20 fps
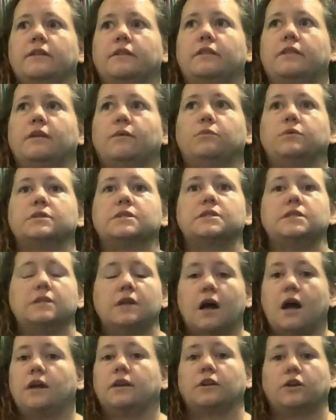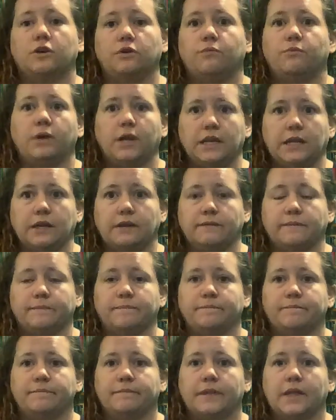that was not good reading,
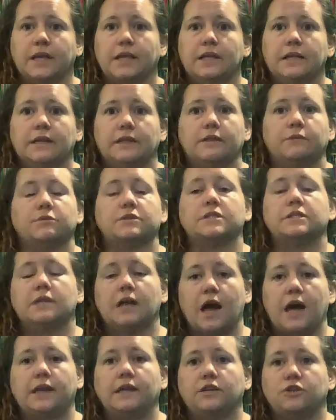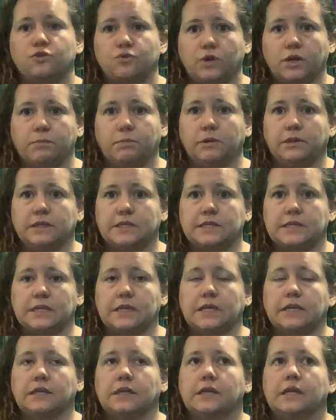was not enjoyable listening.